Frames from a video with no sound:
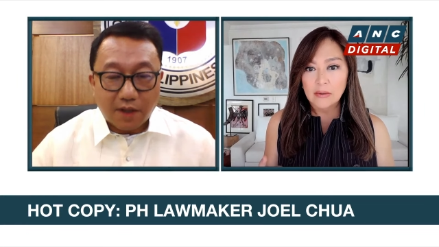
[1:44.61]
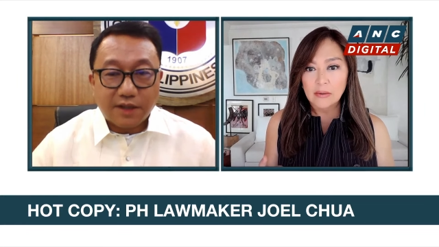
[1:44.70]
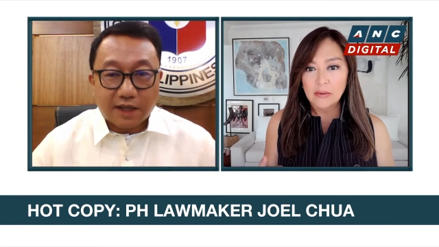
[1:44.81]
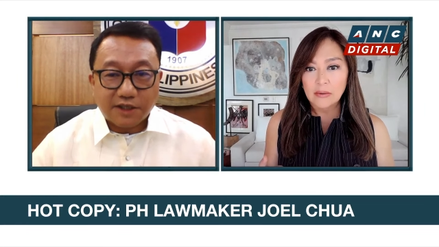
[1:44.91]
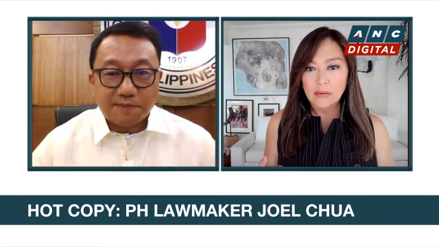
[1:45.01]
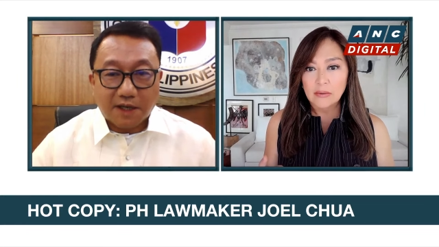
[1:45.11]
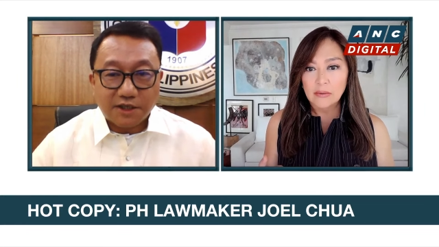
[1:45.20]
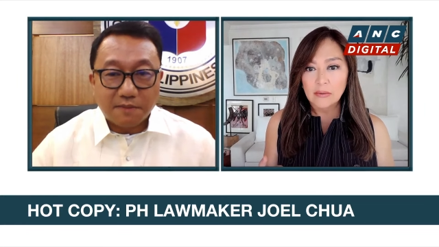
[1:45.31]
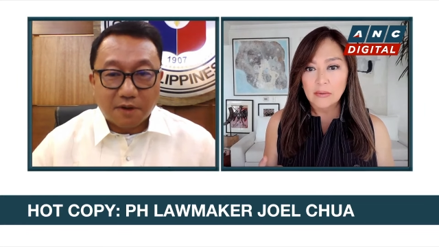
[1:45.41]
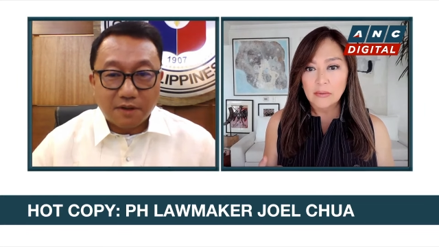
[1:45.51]
Speaker 1: Well, that is
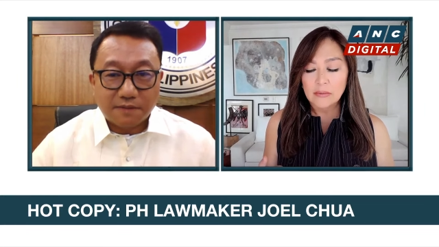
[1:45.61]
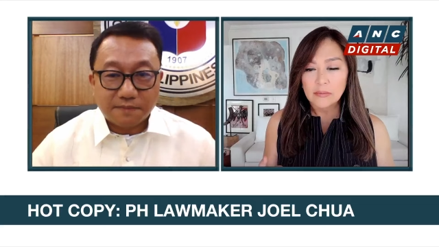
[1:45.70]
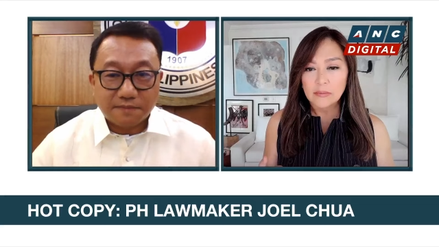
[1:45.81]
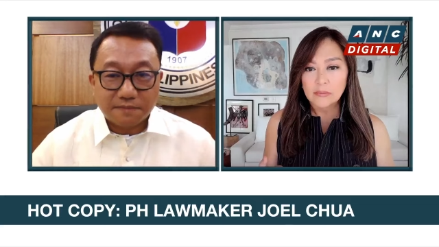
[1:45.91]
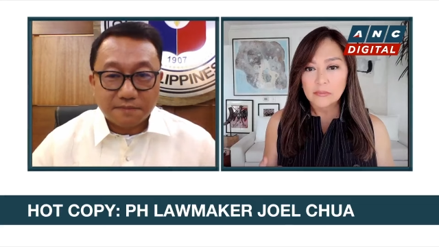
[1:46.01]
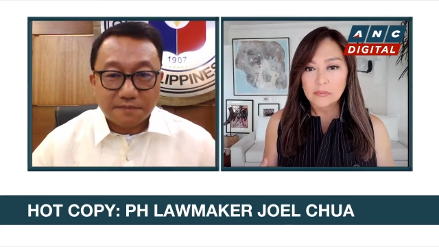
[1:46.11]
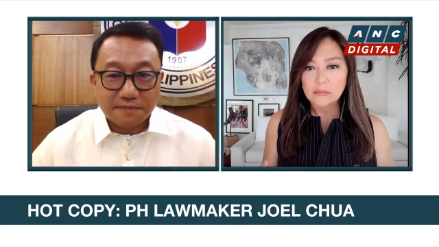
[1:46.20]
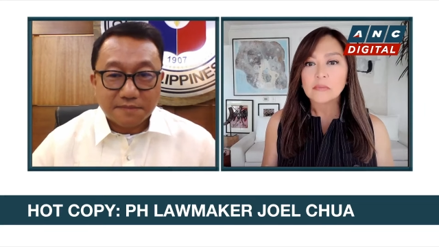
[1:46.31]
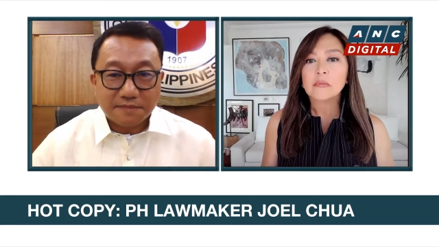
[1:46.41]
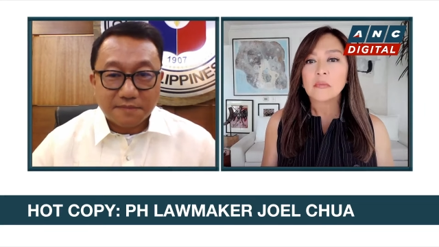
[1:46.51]
possible.
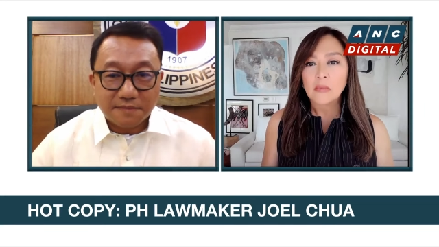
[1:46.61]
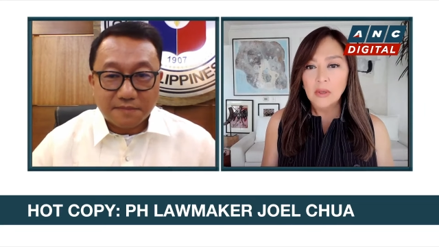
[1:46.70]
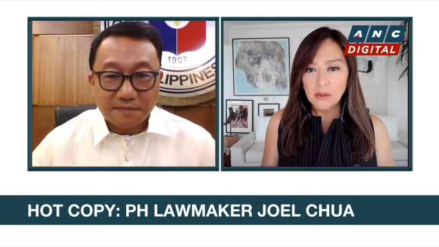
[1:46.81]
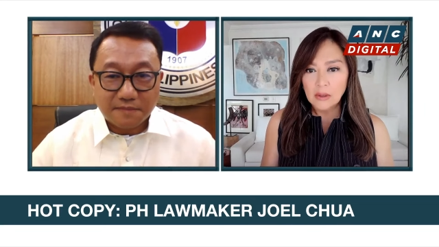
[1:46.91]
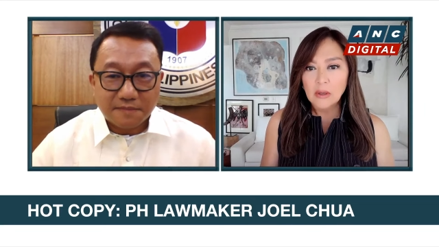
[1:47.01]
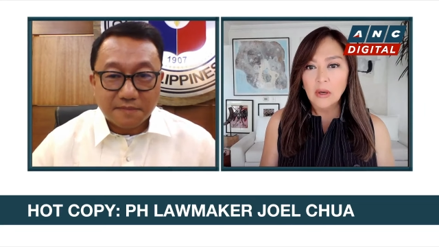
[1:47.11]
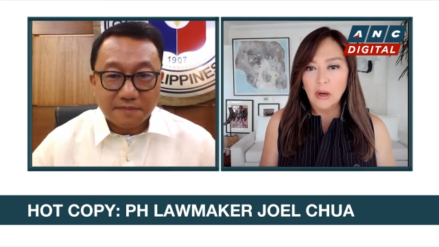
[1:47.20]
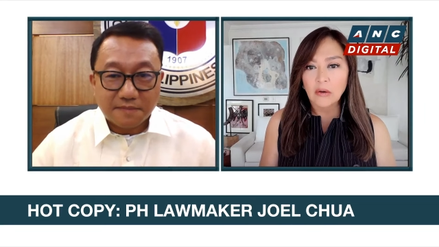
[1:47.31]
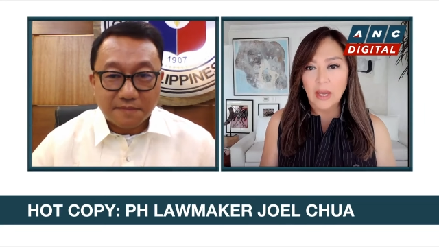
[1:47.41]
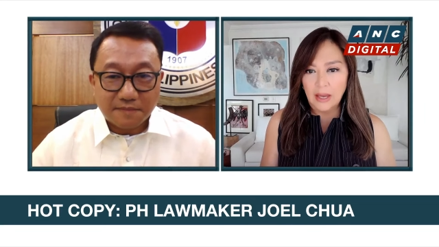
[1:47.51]

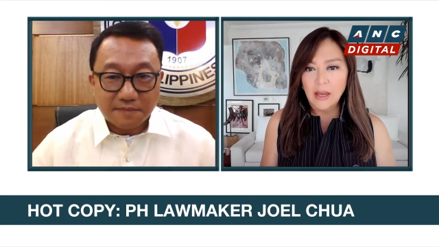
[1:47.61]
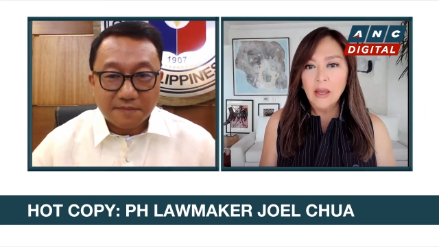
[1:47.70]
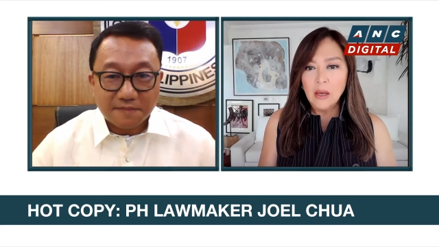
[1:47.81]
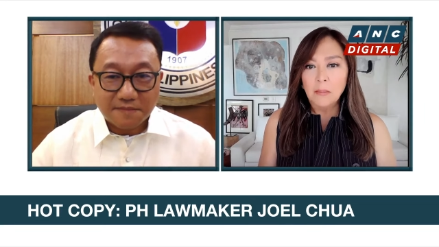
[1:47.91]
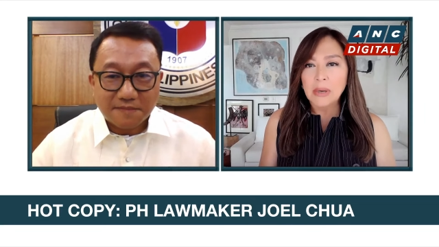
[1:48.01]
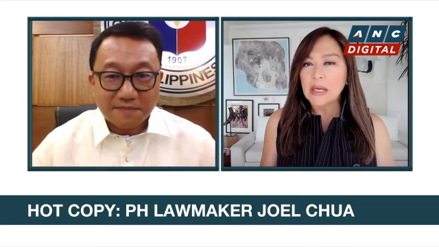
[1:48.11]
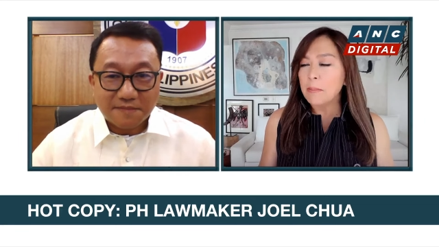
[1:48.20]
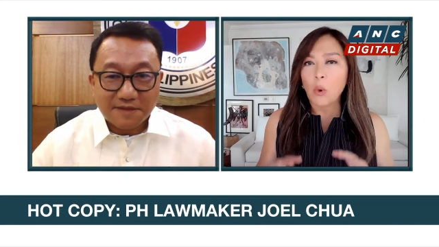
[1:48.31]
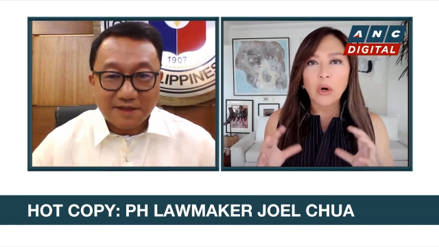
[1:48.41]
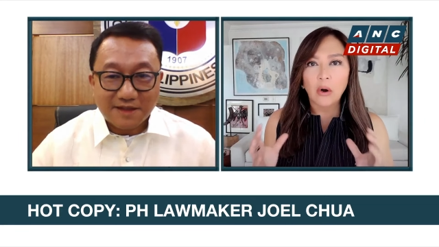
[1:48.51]
Speaker 2: Okay. But
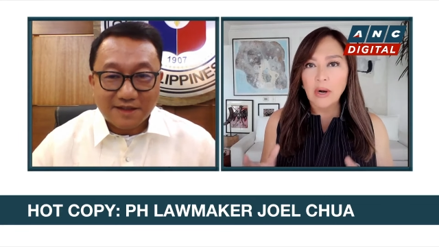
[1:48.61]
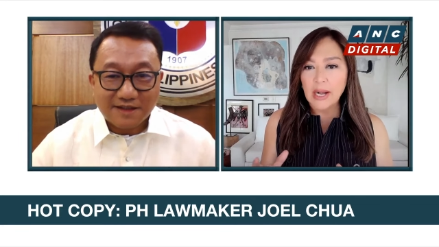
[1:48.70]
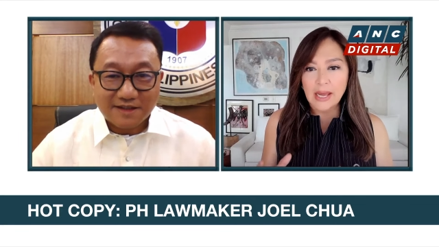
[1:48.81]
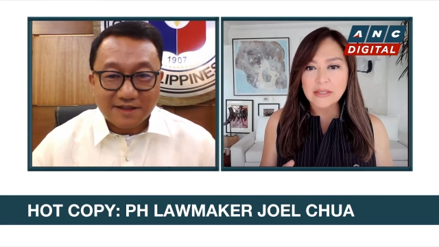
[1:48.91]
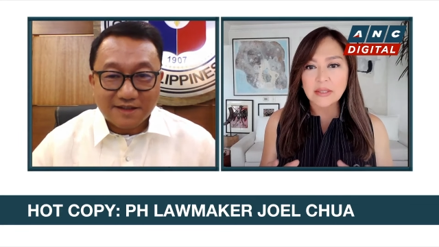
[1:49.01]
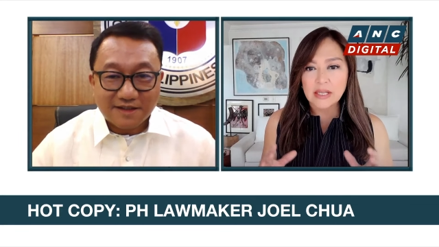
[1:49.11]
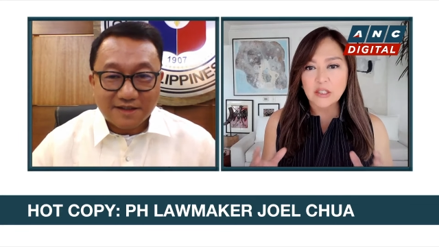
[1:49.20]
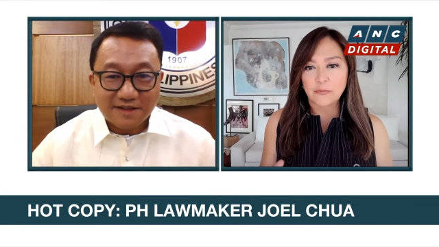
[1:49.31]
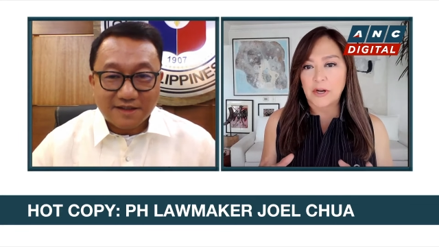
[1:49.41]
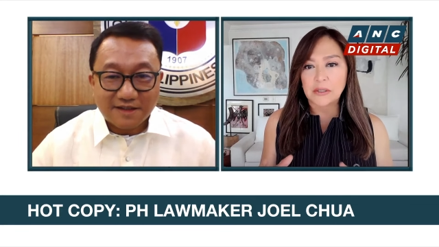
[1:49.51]
more or less, it's
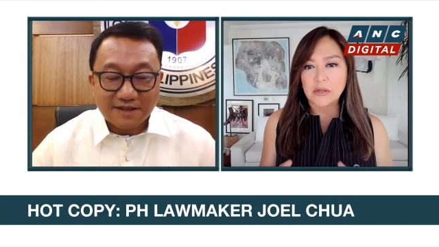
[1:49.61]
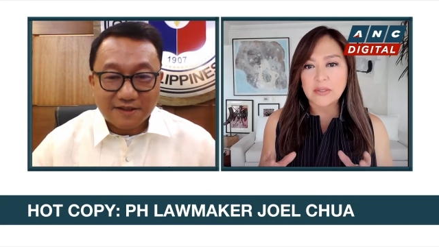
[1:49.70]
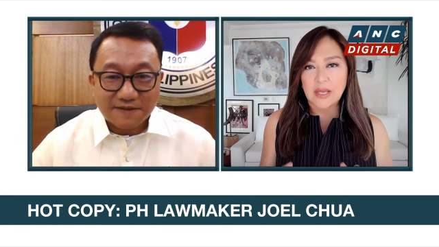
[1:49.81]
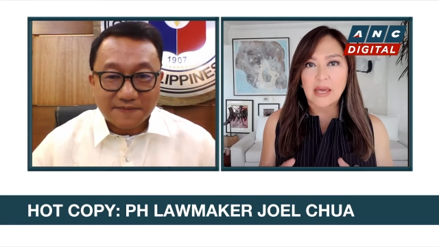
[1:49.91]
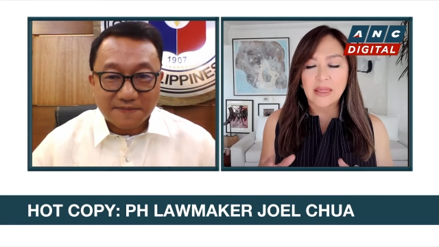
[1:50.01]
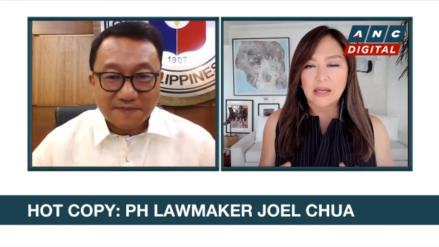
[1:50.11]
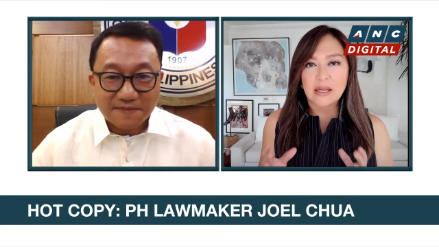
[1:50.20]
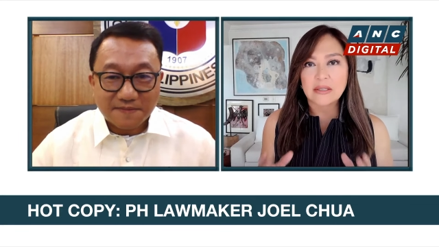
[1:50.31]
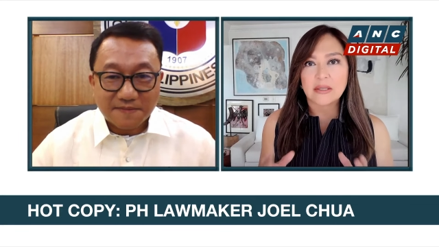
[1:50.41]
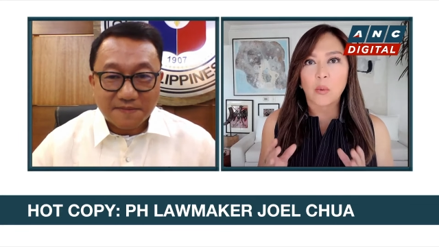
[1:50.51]
fair to say that
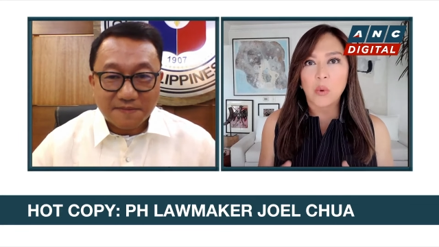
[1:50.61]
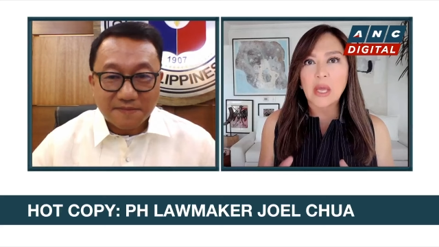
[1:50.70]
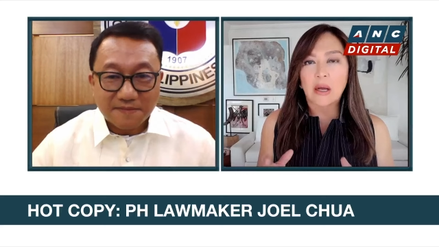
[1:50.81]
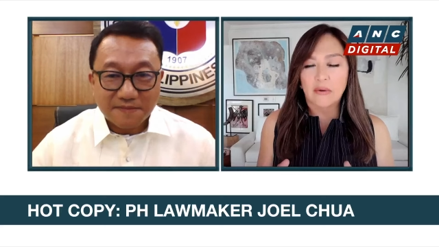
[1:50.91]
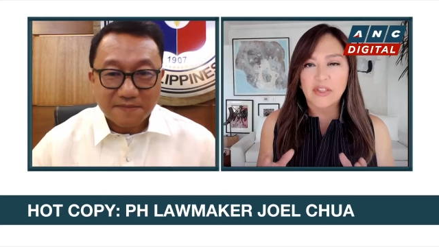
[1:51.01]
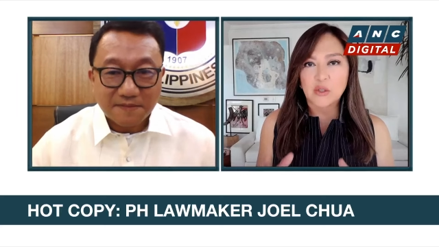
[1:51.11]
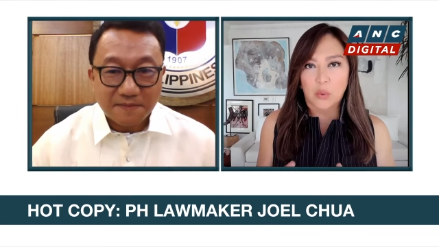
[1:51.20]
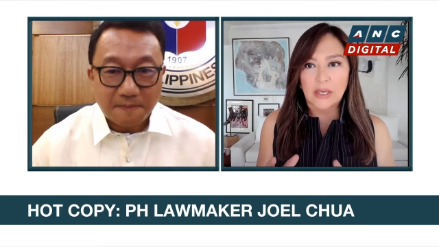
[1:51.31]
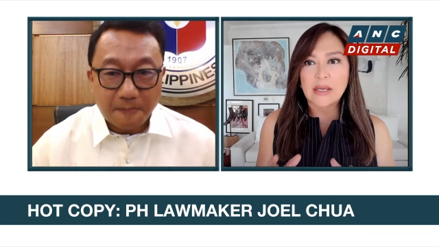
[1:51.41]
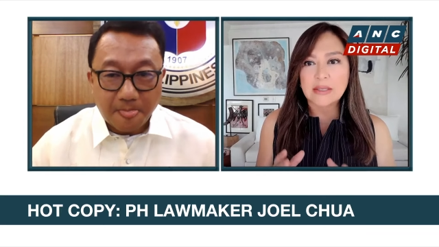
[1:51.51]
it's the week of the
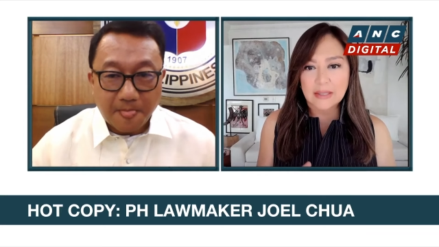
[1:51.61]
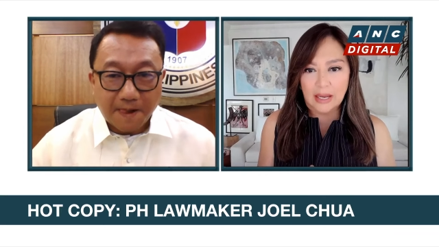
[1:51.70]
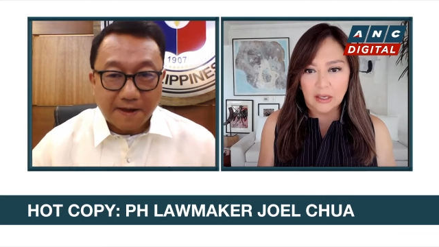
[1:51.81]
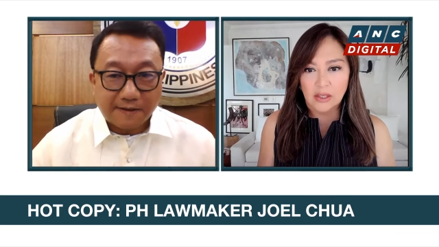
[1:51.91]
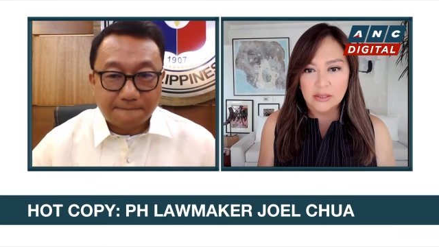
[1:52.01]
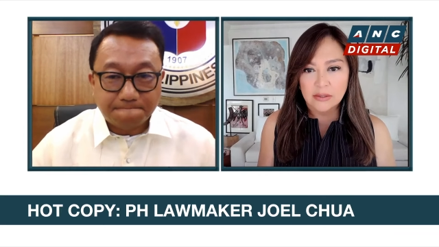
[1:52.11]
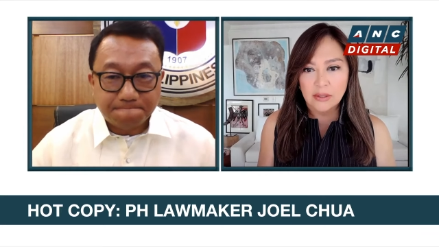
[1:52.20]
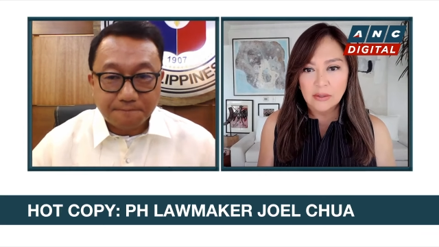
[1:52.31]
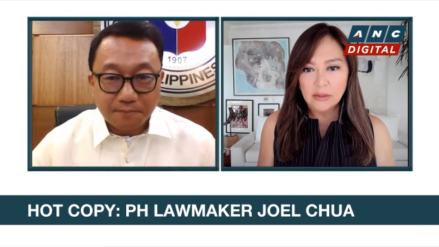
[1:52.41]
22nd.